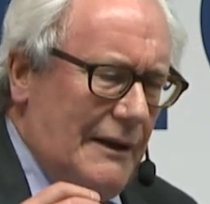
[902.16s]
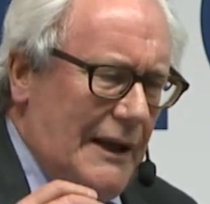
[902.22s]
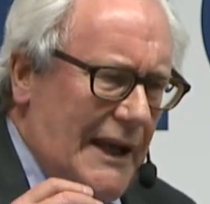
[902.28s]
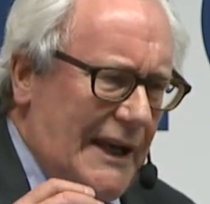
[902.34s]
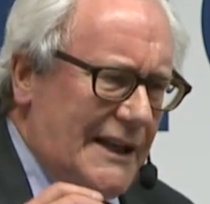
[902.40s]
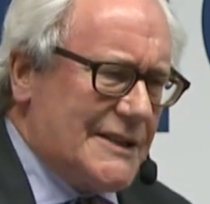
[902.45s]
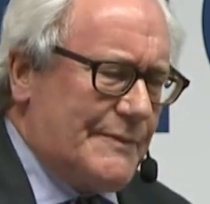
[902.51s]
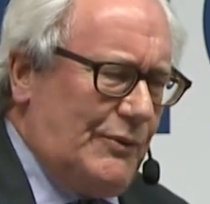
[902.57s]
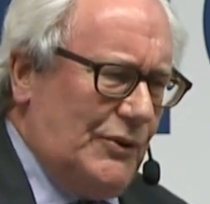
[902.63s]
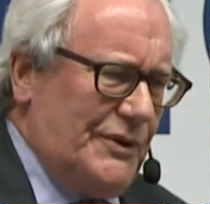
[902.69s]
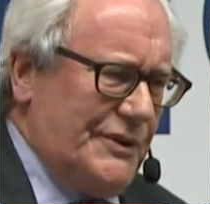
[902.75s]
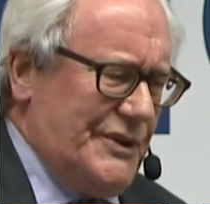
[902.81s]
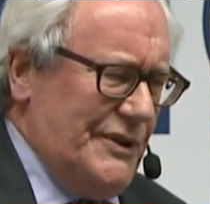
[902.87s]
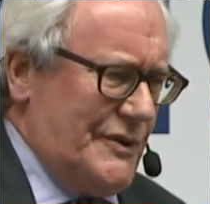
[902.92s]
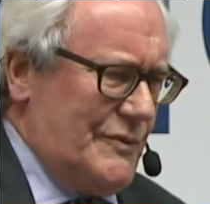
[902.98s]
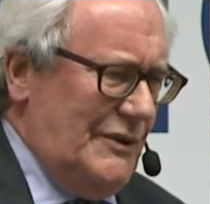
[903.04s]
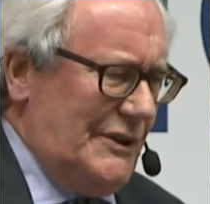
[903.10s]

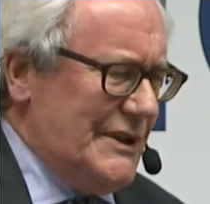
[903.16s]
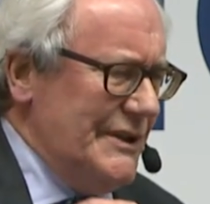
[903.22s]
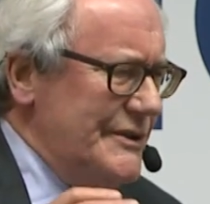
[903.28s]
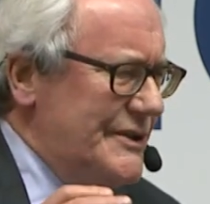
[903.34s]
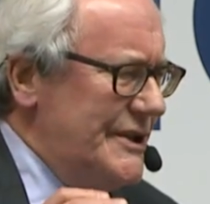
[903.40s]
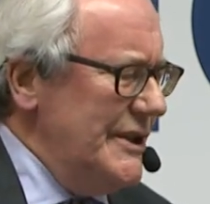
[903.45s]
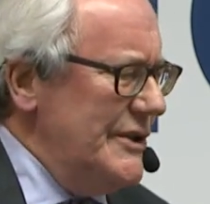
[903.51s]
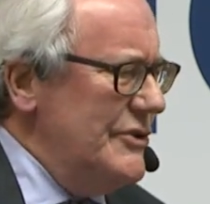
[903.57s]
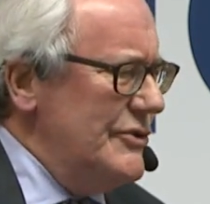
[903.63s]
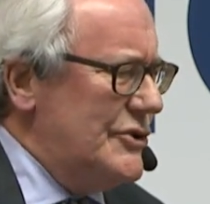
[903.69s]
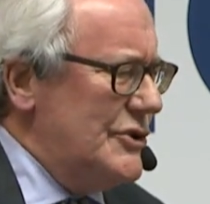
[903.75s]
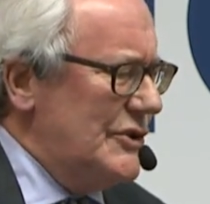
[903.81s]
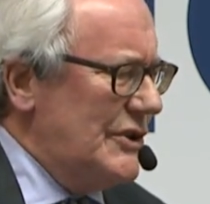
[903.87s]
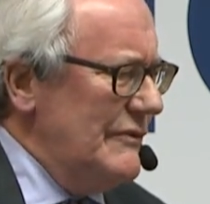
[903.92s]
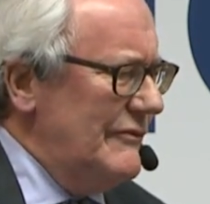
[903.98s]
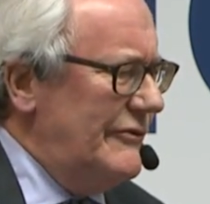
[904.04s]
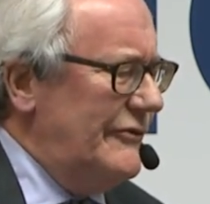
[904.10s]
exporters will continue
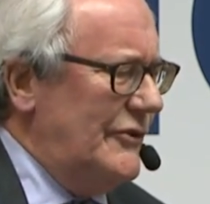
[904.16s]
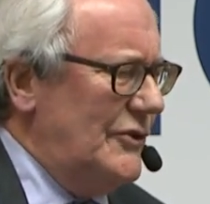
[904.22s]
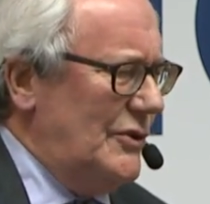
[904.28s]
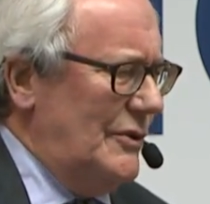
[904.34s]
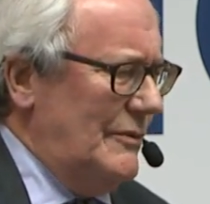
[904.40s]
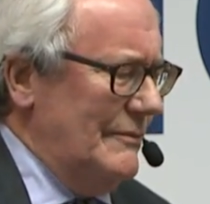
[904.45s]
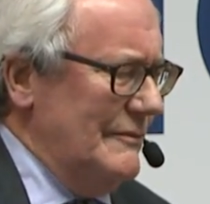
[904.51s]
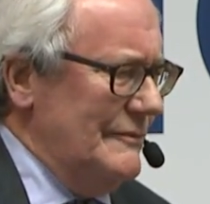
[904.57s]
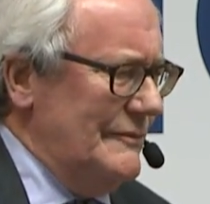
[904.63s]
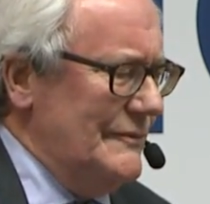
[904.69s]
to conform